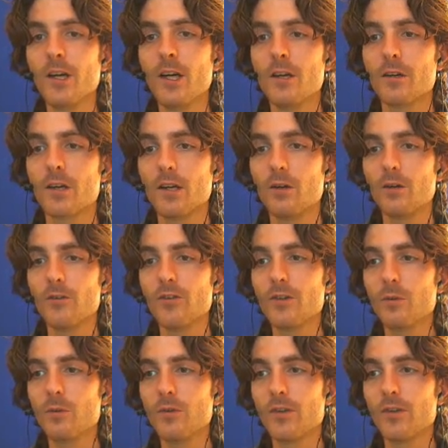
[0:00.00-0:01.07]
you can also
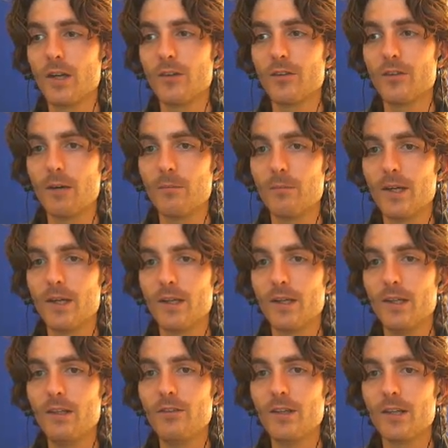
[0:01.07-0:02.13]
use some
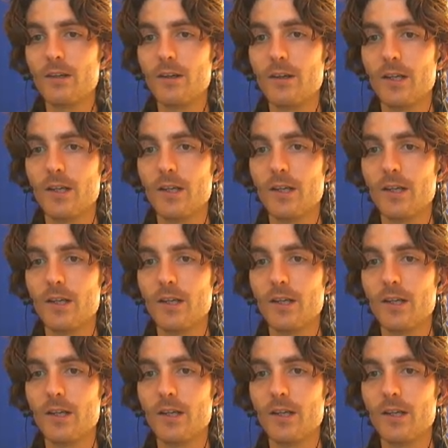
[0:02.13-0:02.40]
easier